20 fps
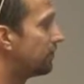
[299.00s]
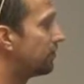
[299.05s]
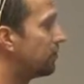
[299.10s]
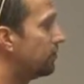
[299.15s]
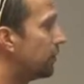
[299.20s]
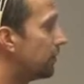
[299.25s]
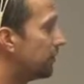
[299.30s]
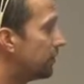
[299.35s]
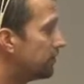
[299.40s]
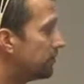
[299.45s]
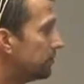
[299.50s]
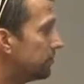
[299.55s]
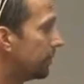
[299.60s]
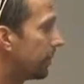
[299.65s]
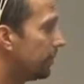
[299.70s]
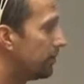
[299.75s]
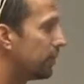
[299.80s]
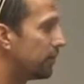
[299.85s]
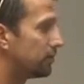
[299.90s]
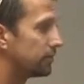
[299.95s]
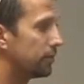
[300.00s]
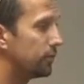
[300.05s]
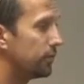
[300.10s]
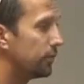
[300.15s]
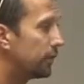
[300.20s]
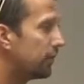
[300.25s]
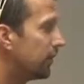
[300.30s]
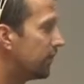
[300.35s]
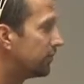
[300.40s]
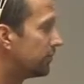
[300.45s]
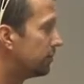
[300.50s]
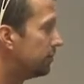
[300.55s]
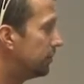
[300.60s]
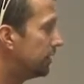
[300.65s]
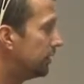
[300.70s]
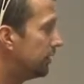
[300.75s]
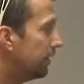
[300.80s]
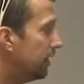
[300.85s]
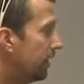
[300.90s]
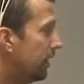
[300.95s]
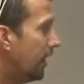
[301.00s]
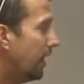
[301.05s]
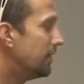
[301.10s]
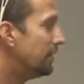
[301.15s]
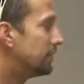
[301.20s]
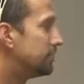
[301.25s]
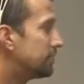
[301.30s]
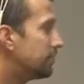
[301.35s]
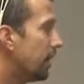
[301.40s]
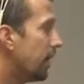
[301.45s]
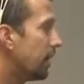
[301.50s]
out for Morris, but I'm also looking out for me. And there's